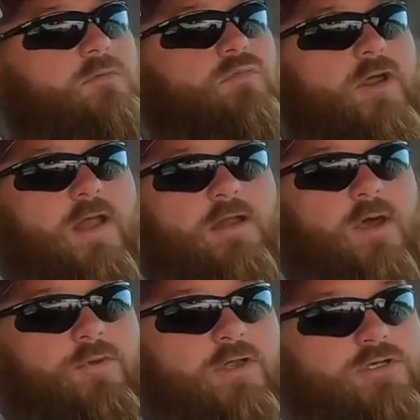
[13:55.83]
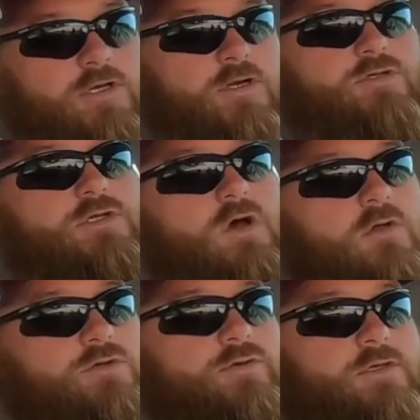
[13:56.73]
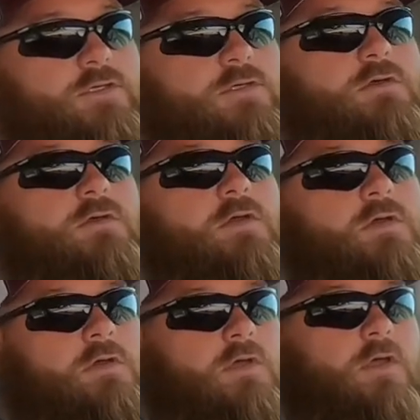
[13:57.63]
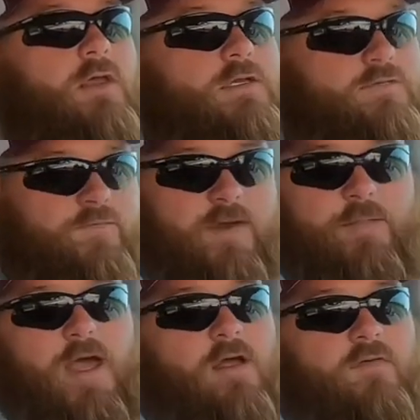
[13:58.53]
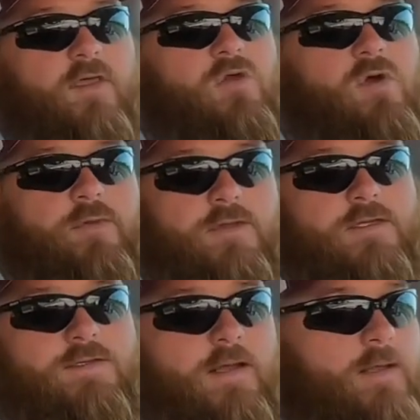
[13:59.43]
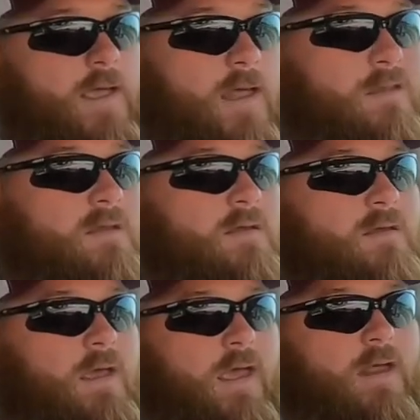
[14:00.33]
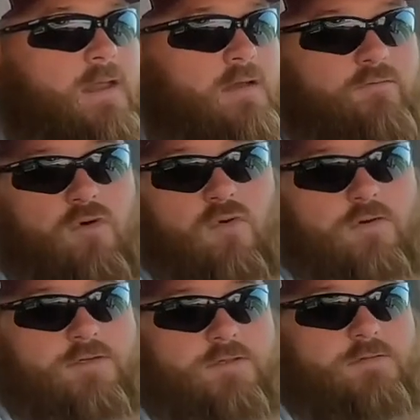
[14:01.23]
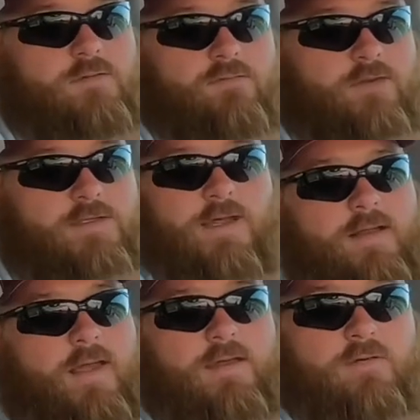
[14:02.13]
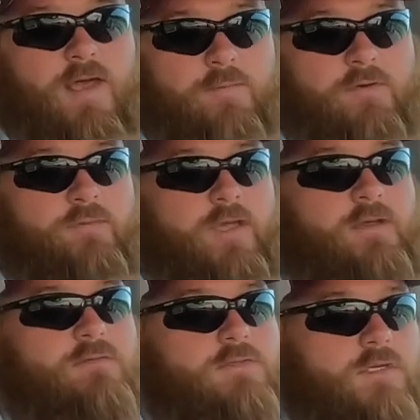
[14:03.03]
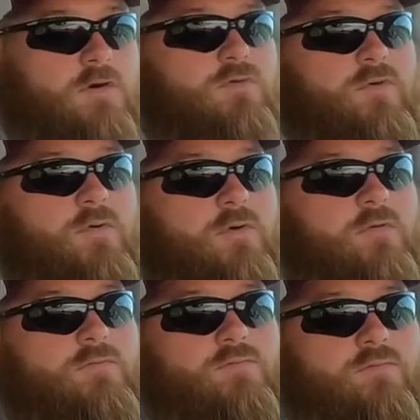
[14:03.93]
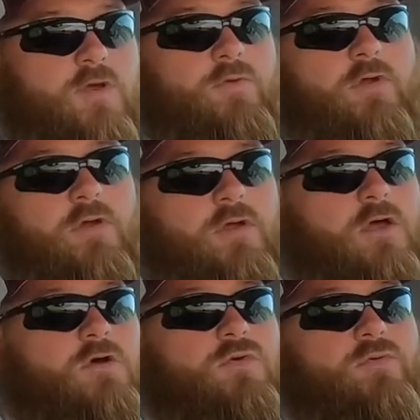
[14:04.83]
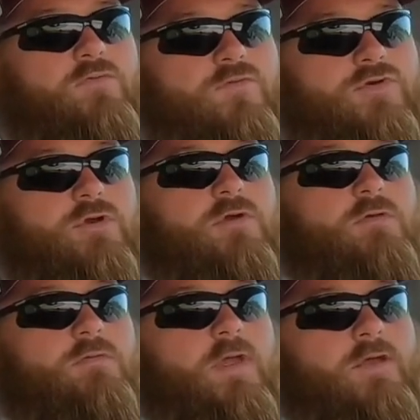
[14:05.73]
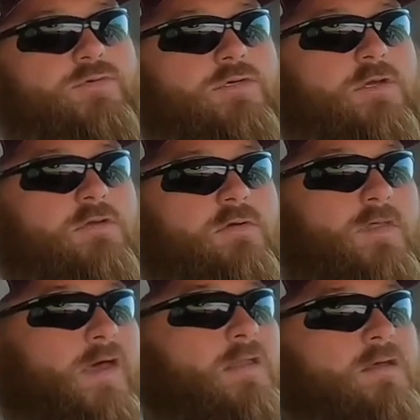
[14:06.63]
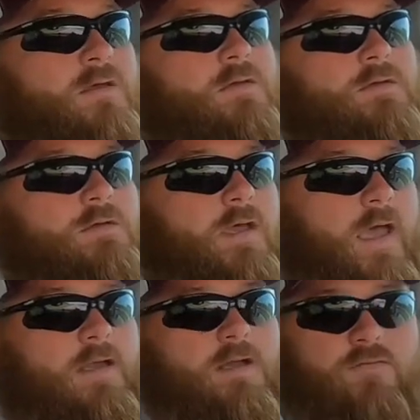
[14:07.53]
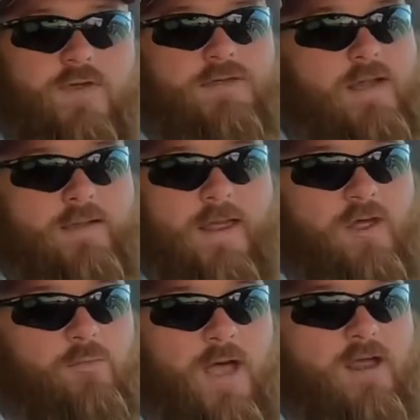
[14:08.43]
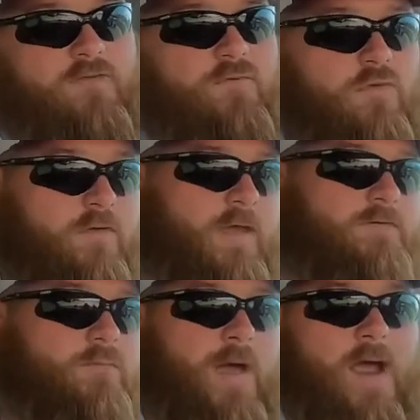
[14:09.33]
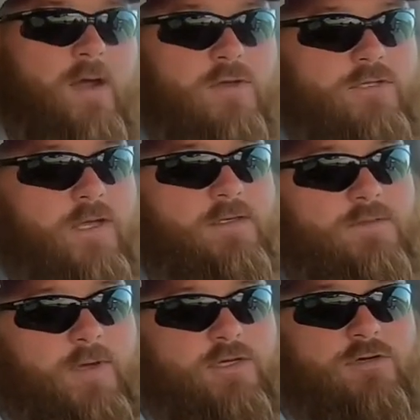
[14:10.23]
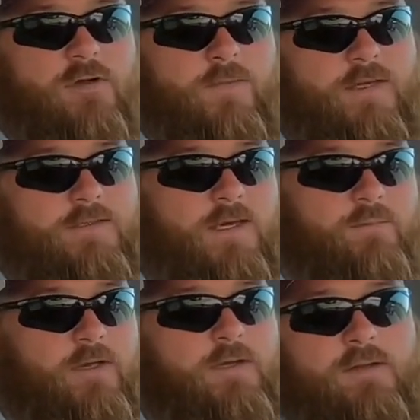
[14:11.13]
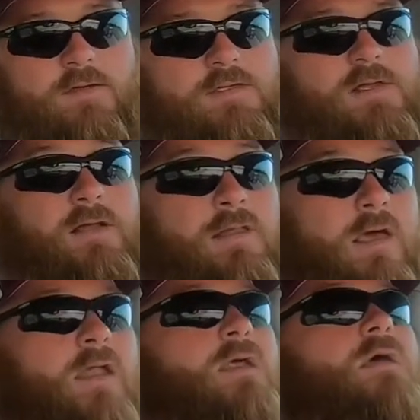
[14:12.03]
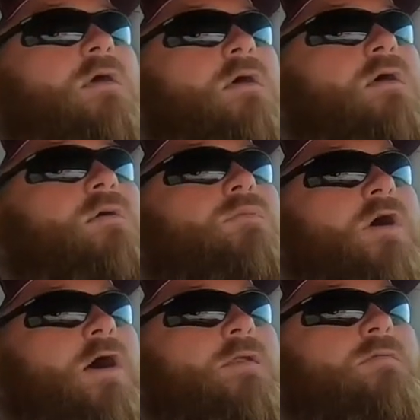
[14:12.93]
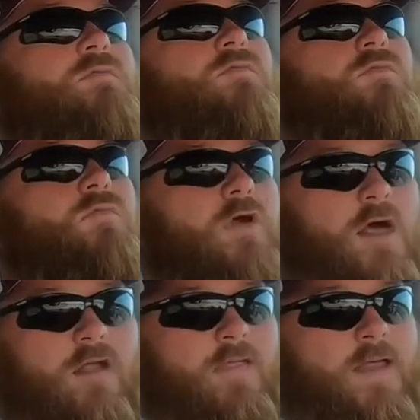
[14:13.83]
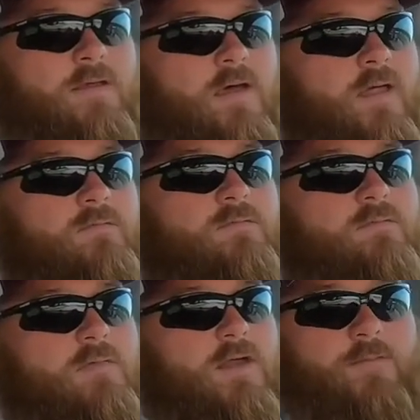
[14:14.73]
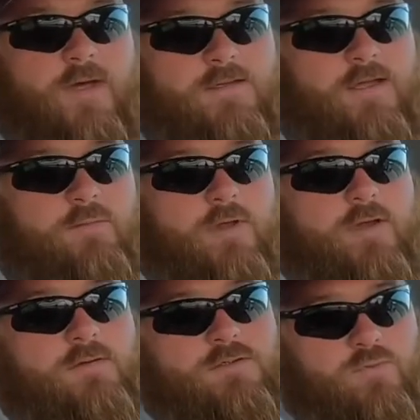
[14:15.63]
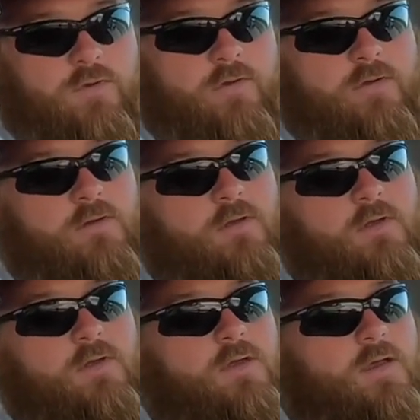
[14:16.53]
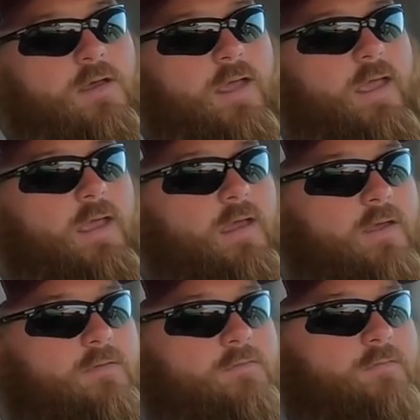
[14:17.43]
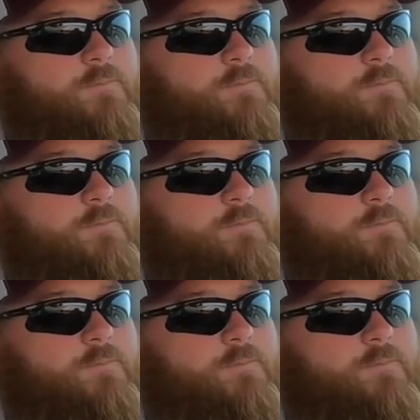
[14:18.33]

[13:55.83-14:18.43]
bringing out a couple of engineers to talk to us, get some feedback on the equipment, things like that. And of course, things that don't happen to me, so we were gung-ho. We were for sure interested in doing that. And things like that go back and forth, and do background checks to make sure I'm not Ted Bundy, things like that. But we got all that done, and I'm not Ted Bundy, so we're good. And